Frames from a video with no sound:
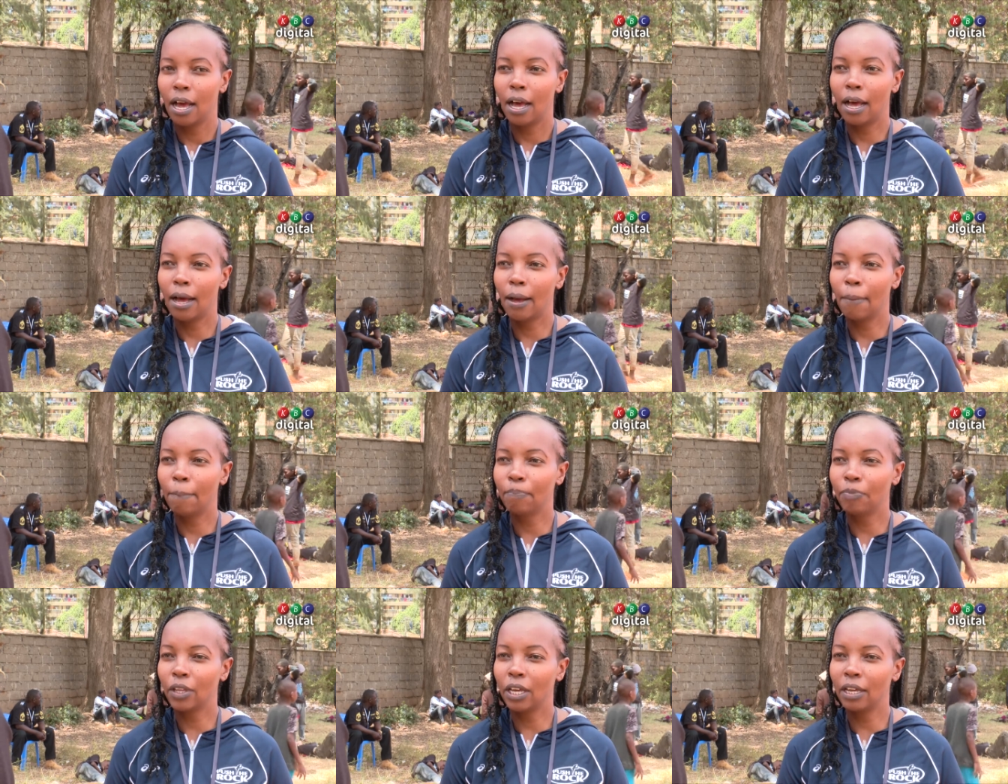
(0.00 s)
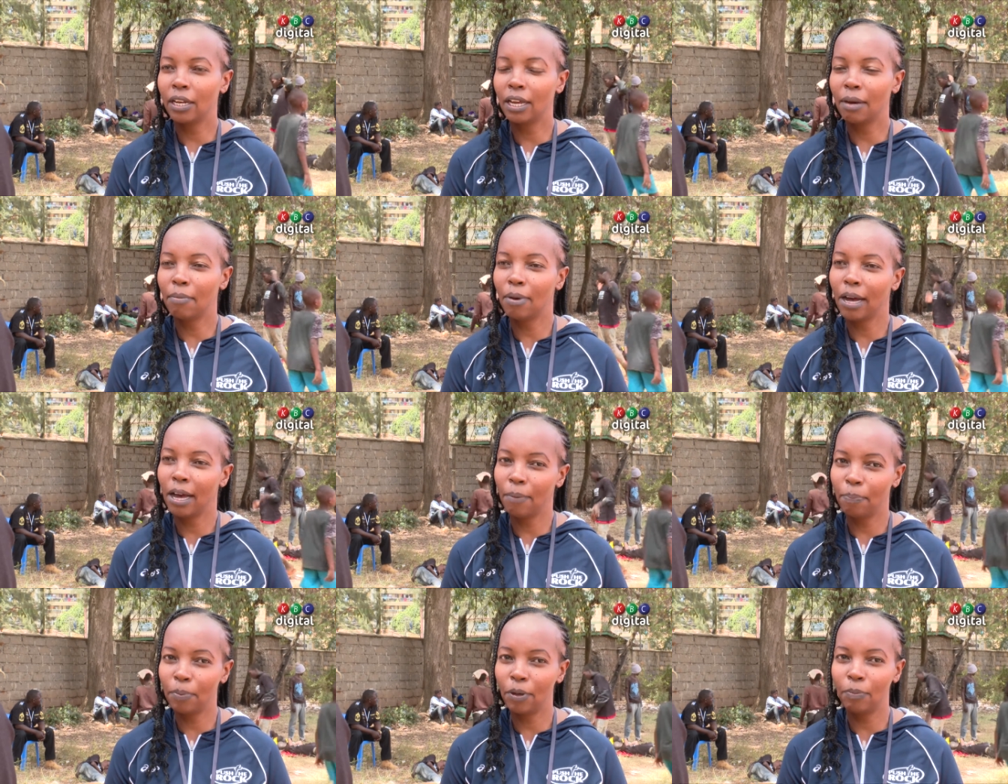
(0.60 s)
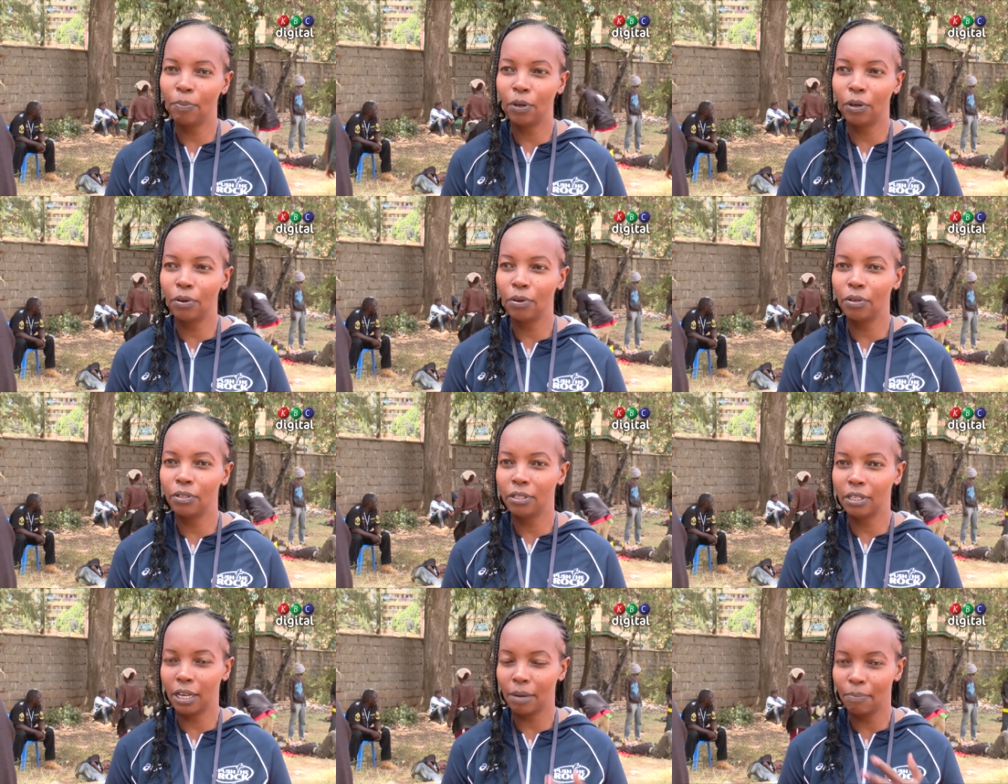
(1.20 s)
Um, and I'm happy
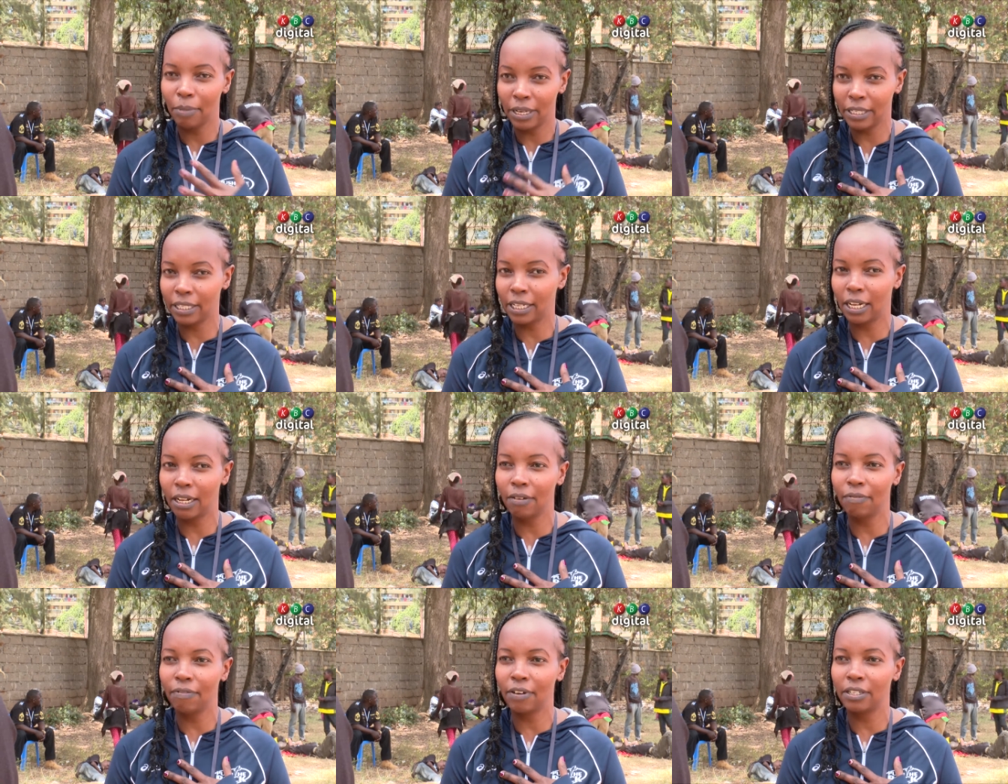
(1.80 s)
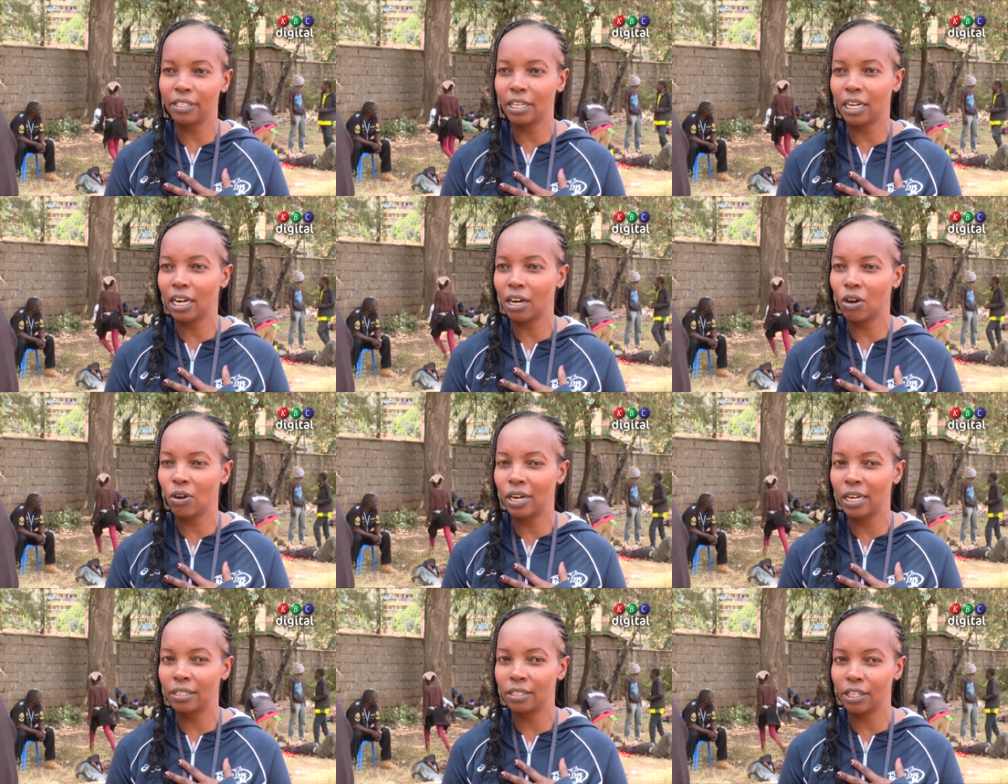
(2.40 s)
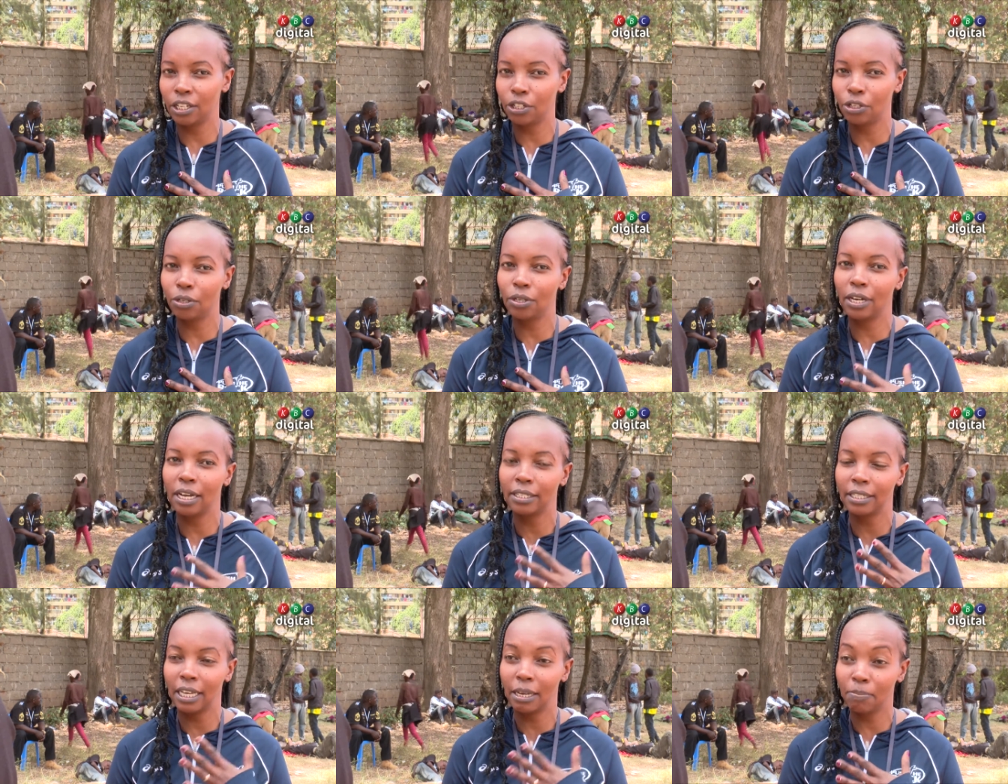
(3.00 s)
because myself as an organization,
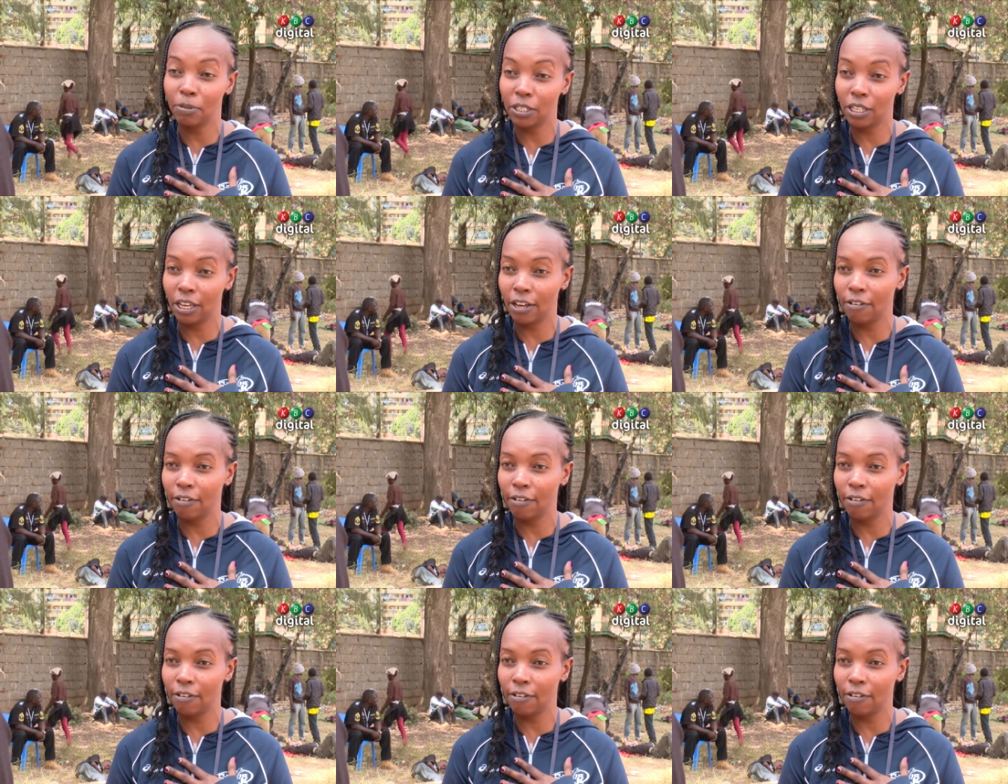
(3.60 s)
as MCA,